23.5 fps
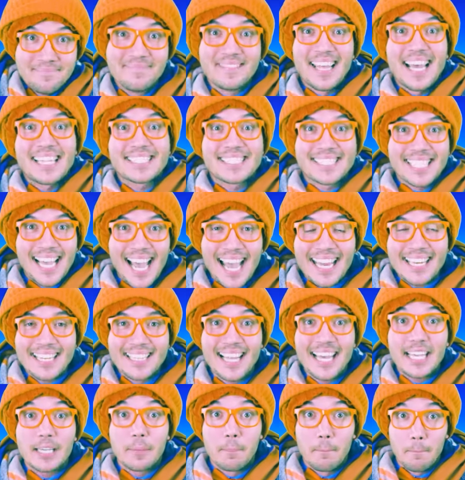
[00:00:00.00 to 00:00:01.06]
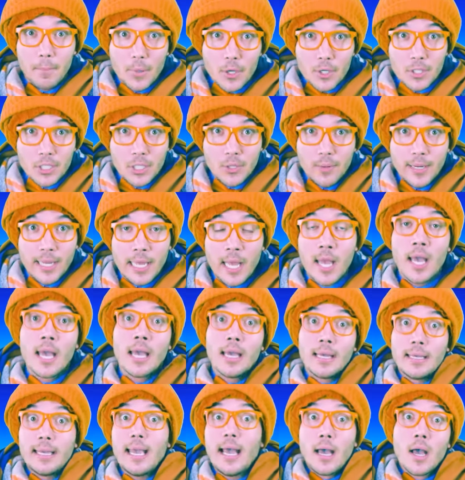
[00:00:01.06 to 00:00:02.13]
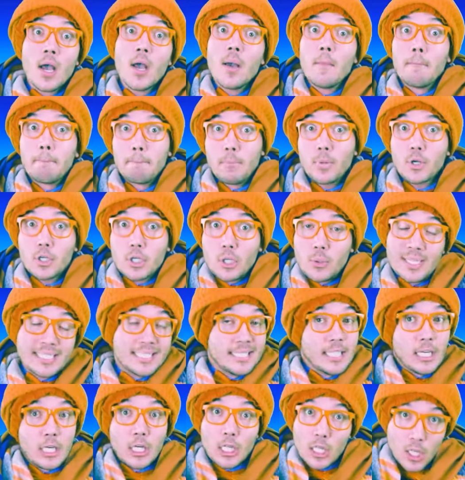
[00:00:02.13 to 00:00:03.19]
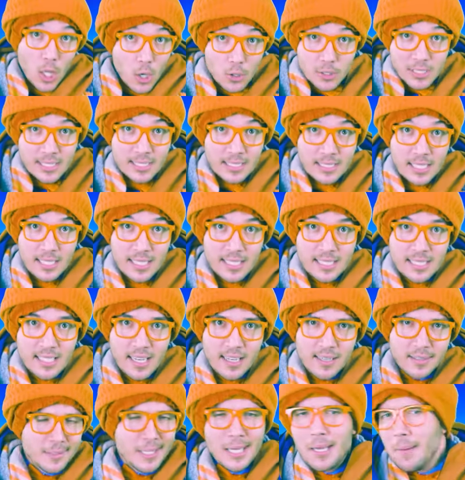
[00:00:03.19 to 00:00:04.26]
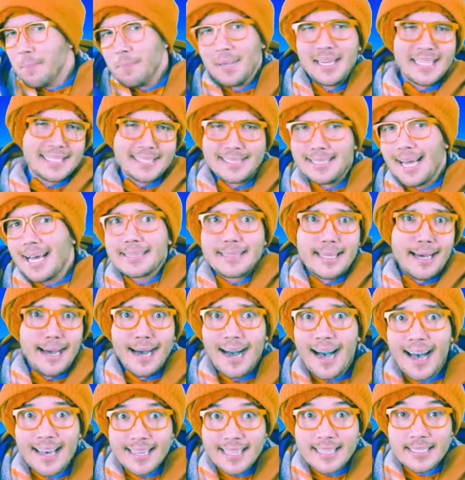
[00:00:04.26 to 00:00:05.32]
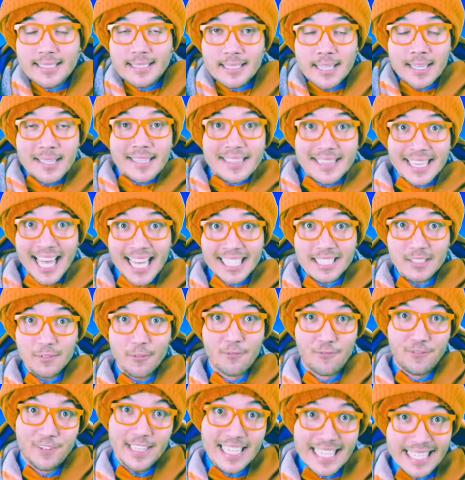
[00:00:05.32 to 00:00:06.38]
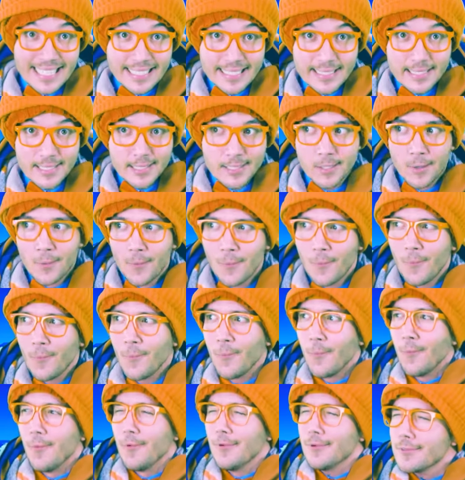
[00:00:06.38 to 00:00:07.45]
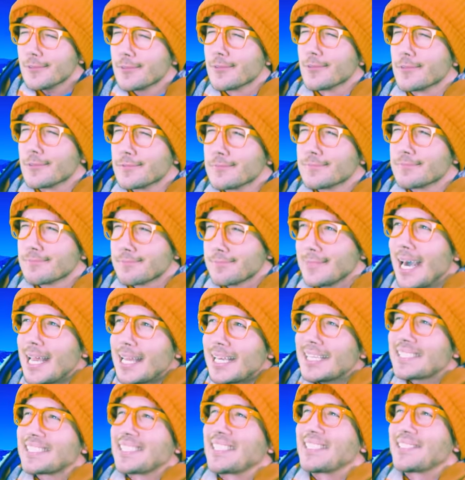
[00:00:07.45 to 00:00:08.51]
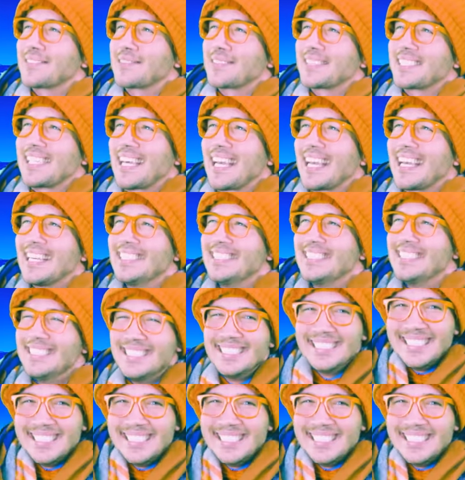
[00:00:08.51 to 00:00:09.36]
That's kind of like Mercury. Yeah, Mercury's the closest to the sun, but it's not the hottest, that's Venus. Oh, that is interesting.